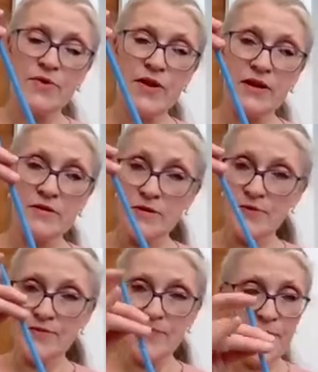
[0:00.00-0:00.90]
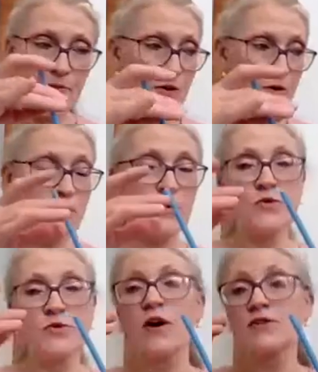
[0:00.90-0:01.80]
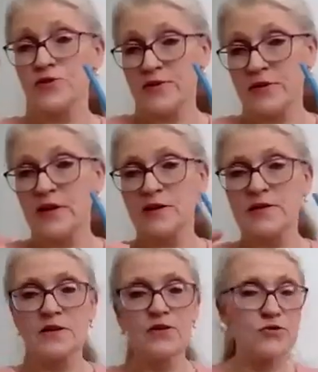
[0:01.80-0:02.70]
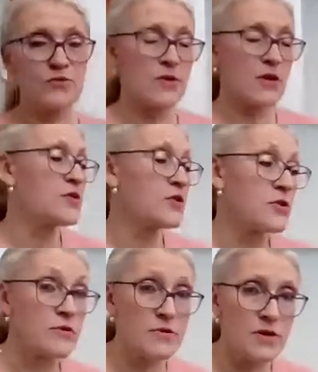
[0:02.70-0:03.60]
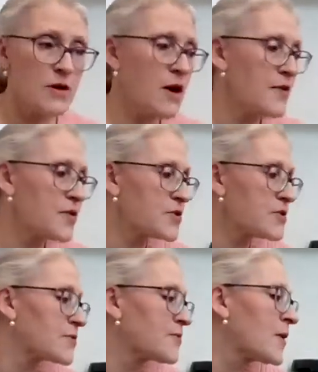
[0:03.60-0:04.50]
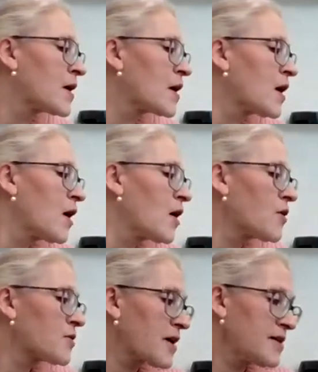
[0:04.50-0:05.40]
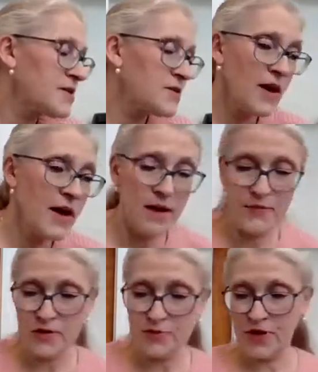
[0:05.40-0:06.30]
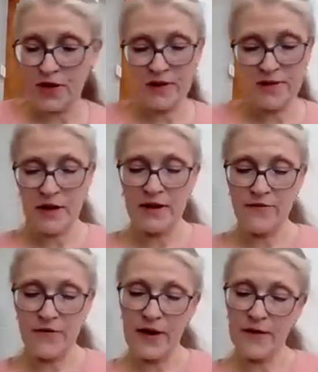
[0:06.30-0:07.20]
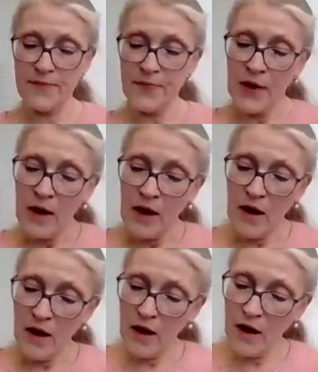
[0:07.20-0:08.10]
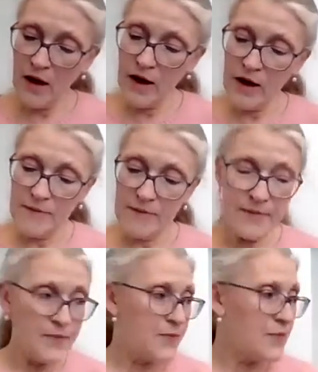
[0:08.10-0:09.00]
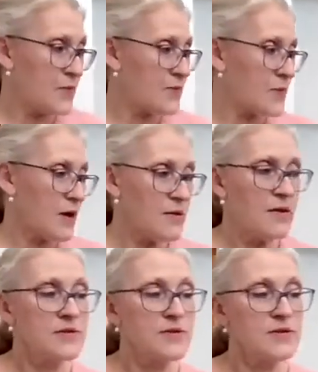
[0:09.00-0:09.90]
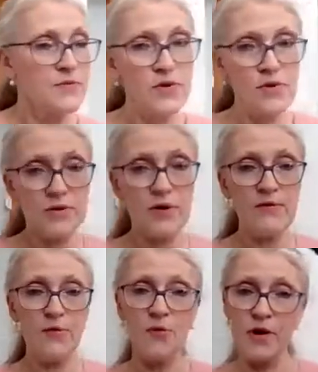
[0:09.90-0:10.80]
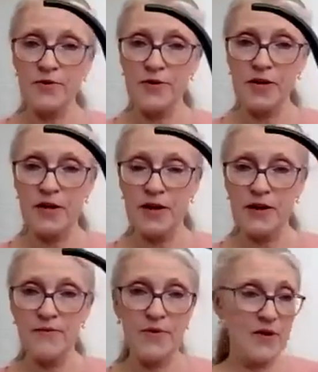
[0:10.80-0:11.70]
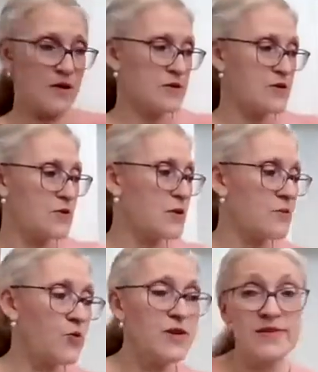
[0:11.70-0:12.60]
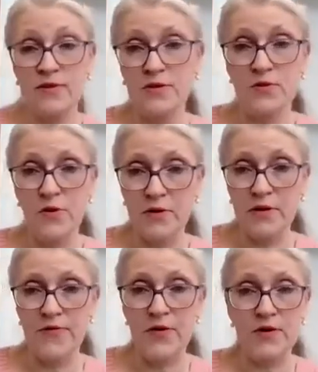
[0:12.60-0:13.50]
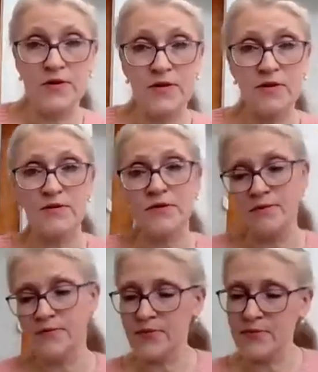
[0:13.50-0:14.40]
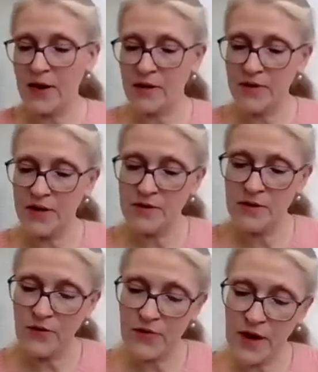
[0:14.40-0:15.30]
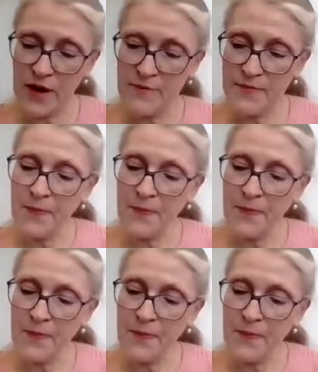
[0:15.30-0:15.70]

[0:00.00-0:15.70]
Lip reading: plant, on your seeds in the dirt, on the dirt. Okay, so that I'm just putting it aside for now. As I said, we also have a watering can because you're going to moisten your soil at first, so that'll be easier for that.